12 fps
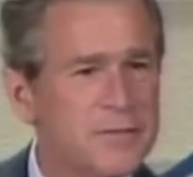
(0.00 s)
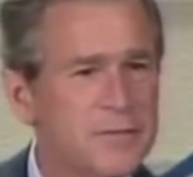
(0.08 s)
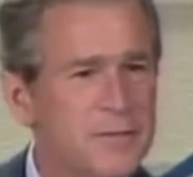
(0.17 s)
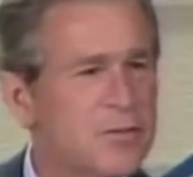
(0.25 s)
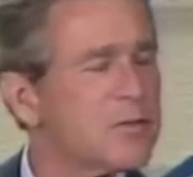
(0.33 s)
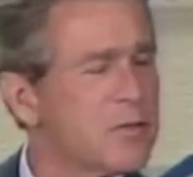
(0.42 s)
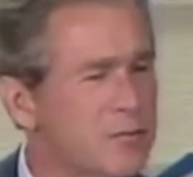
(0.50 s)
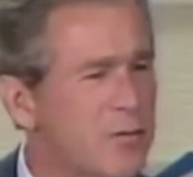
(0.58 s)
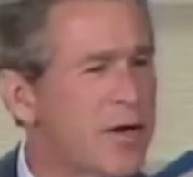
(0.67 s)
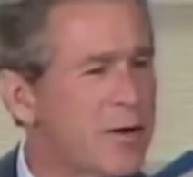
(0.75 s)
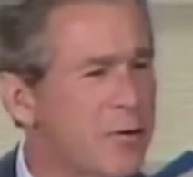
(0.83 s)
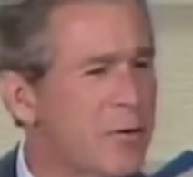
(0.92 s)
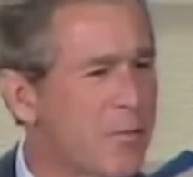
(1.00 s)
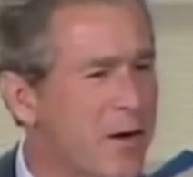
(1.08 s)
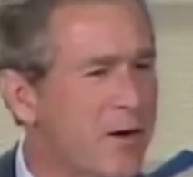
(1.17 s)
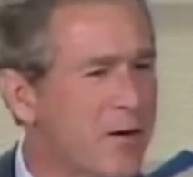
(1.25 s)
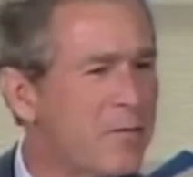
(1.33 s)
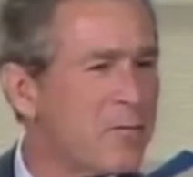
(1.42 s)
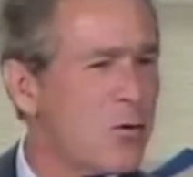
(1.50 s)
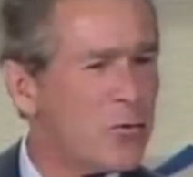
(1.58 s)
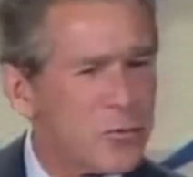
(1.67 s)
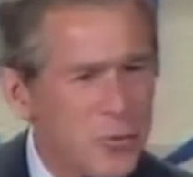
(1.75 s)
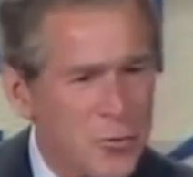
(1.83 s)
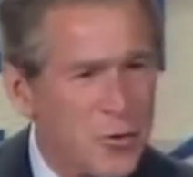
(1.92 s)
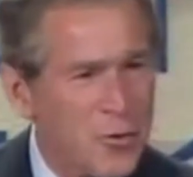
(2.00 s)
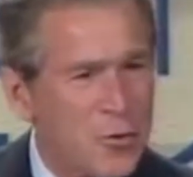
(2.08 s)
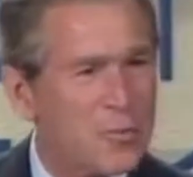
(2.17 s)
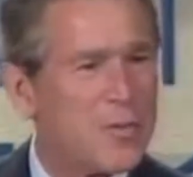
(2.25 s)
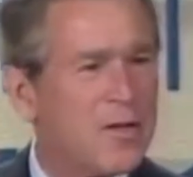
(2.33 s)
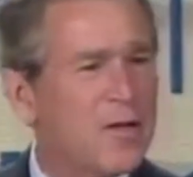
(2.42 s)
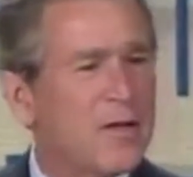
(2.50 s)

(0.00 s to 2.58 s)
It just is. Right here in America, if you own your own home,